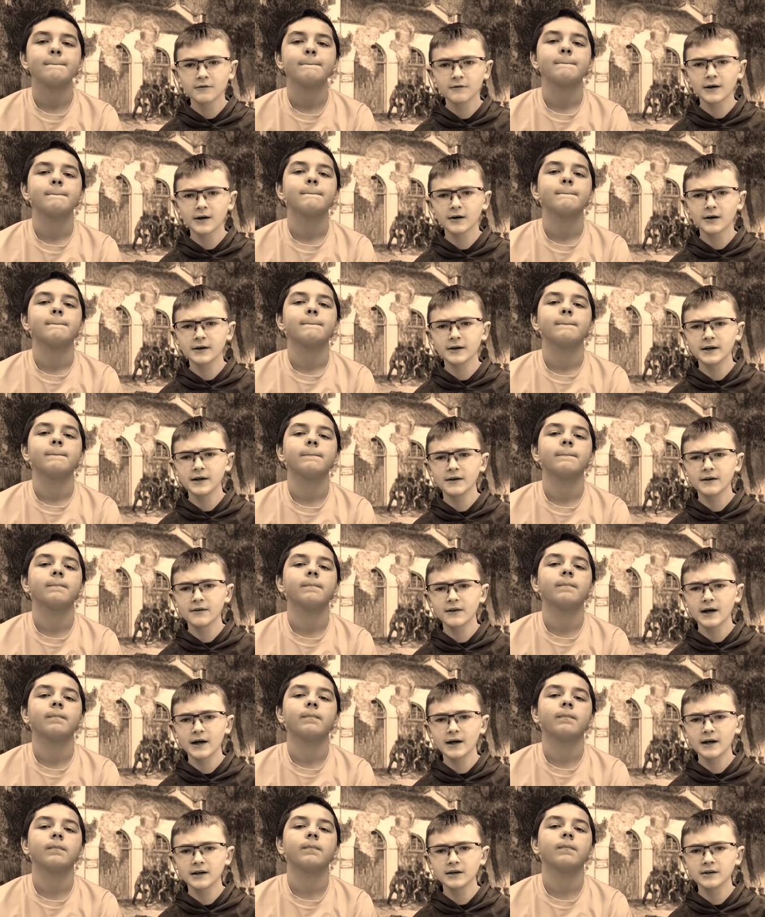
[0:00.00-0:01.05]
Speaker 1: Ferry
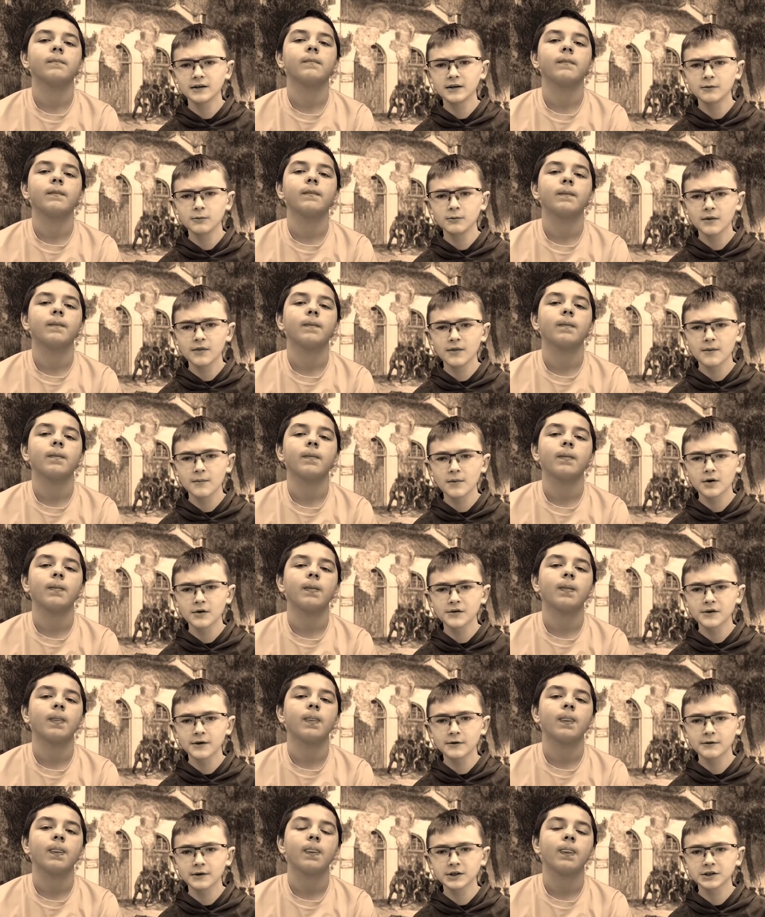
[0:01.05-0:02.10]
that ended with the
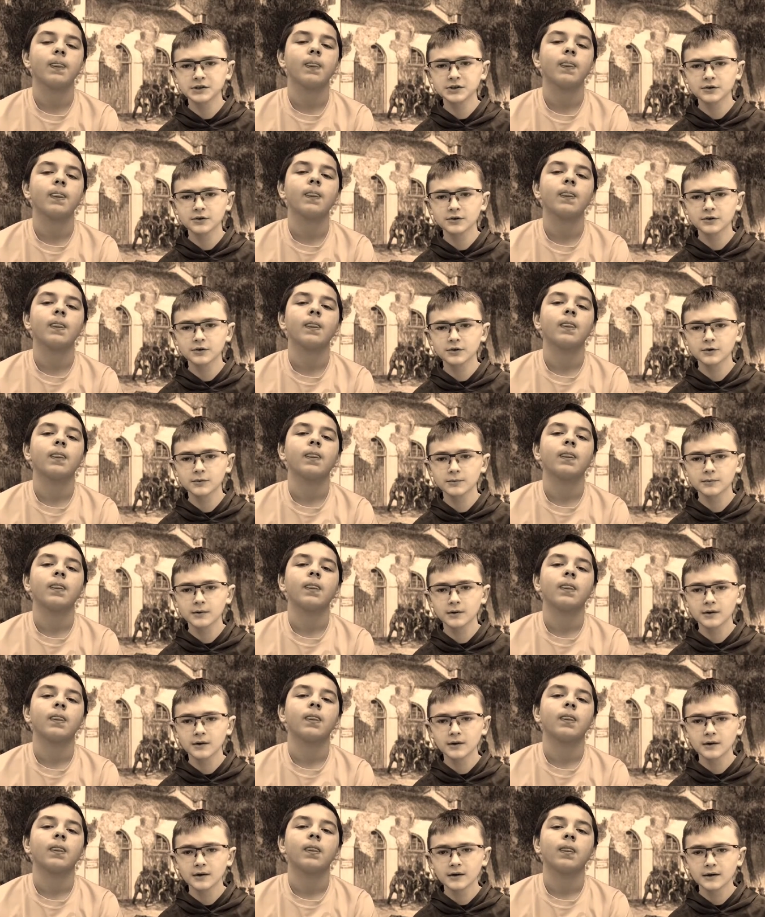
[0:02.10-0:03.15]
multiracial group
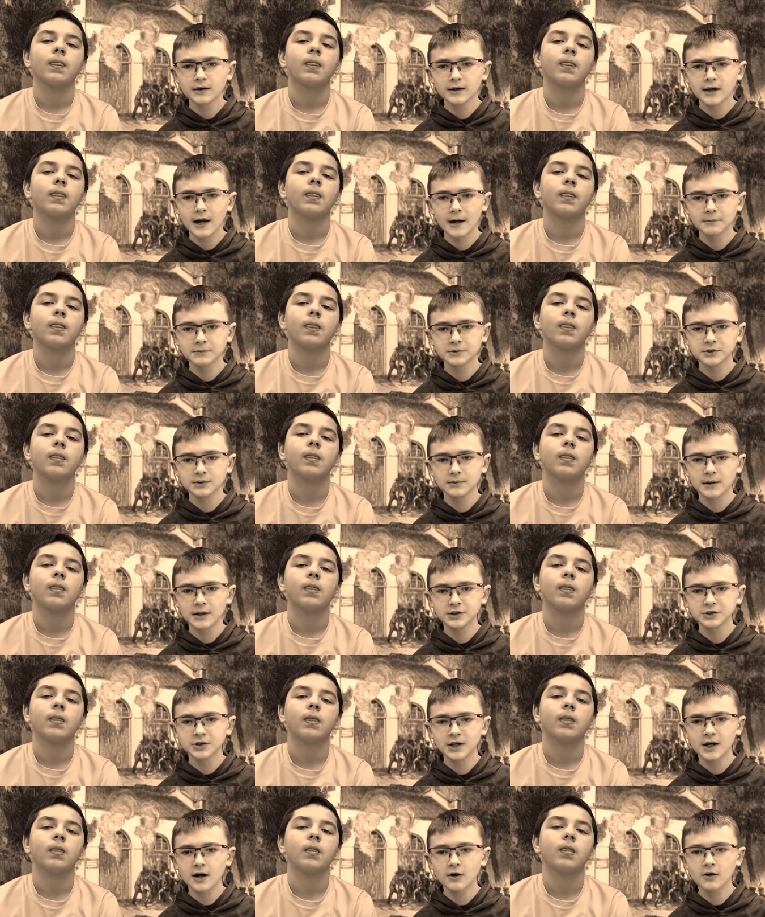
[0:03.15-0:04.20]
captured by
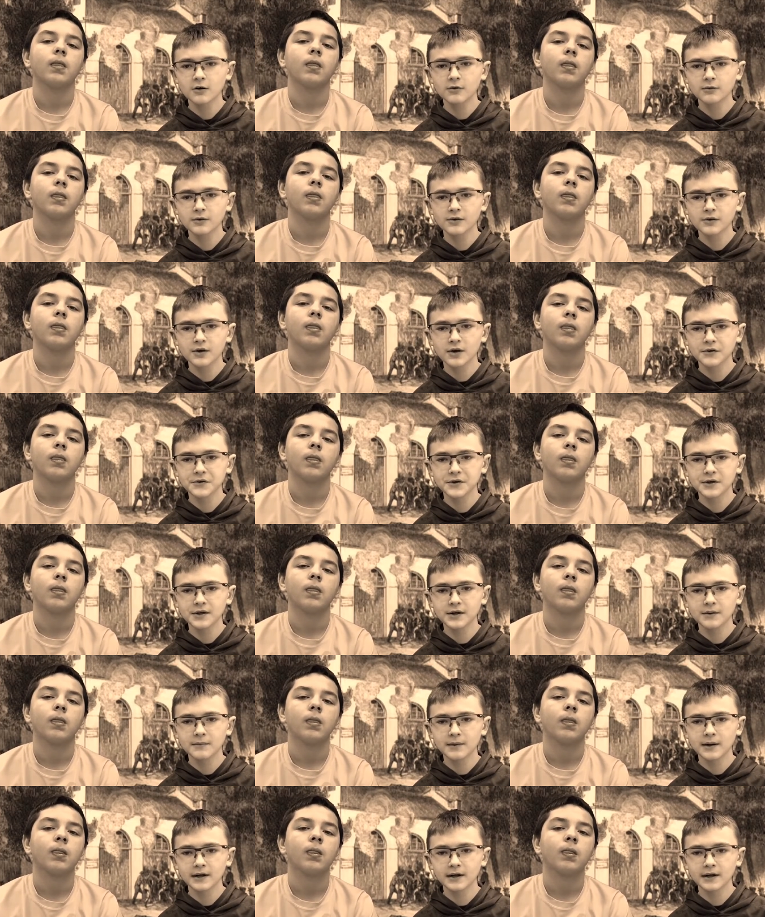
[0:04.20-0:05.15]
trial resulted in